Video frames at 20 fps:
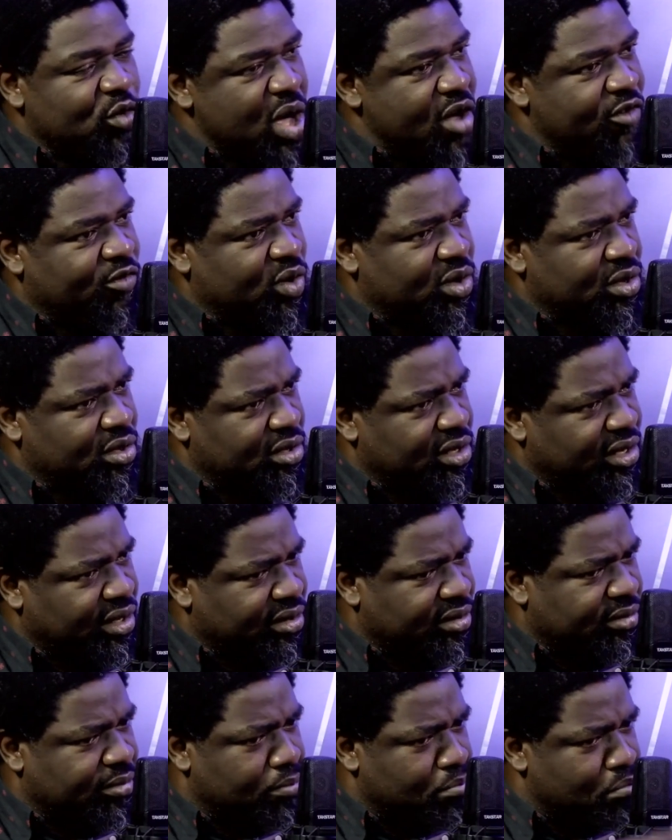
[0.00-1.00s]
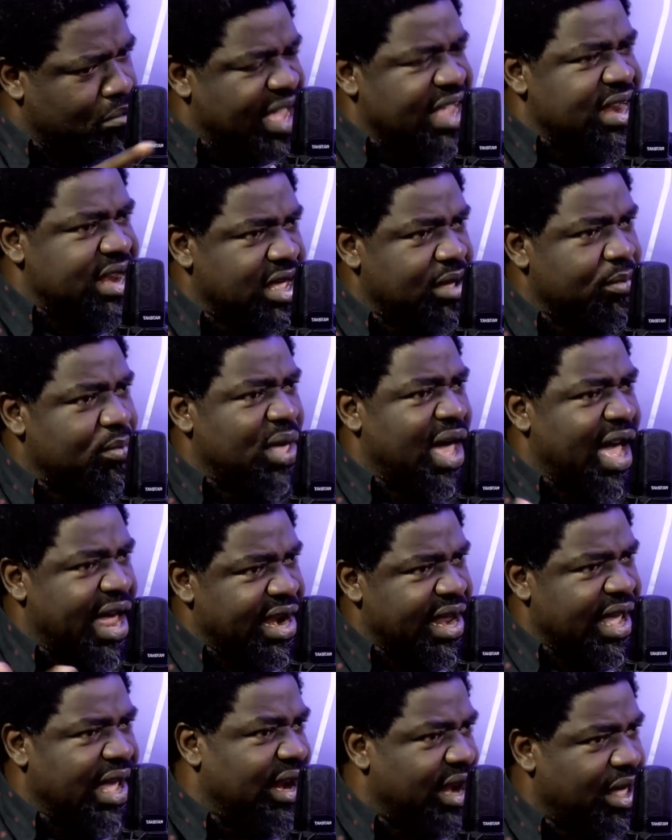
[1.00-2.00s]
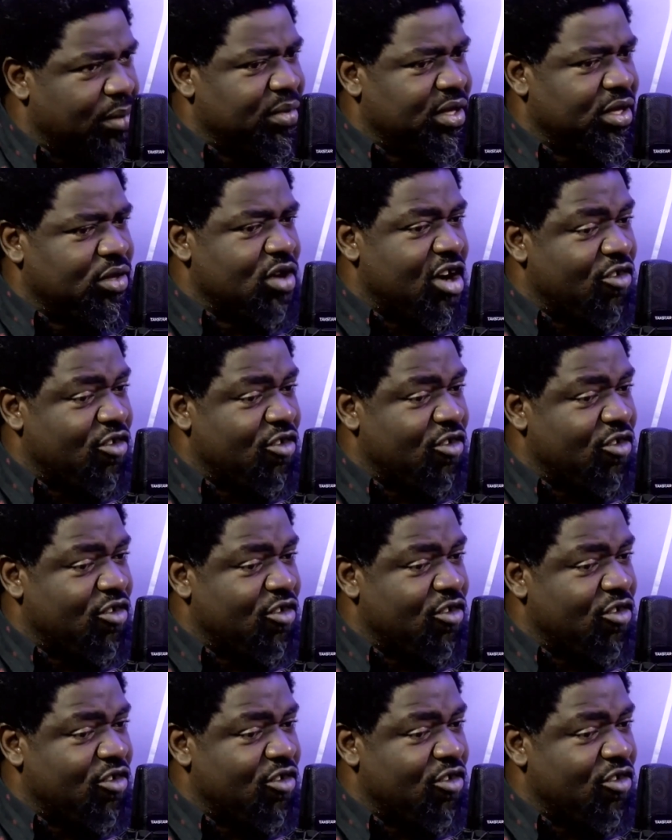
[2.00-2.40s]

you have made him an enemy,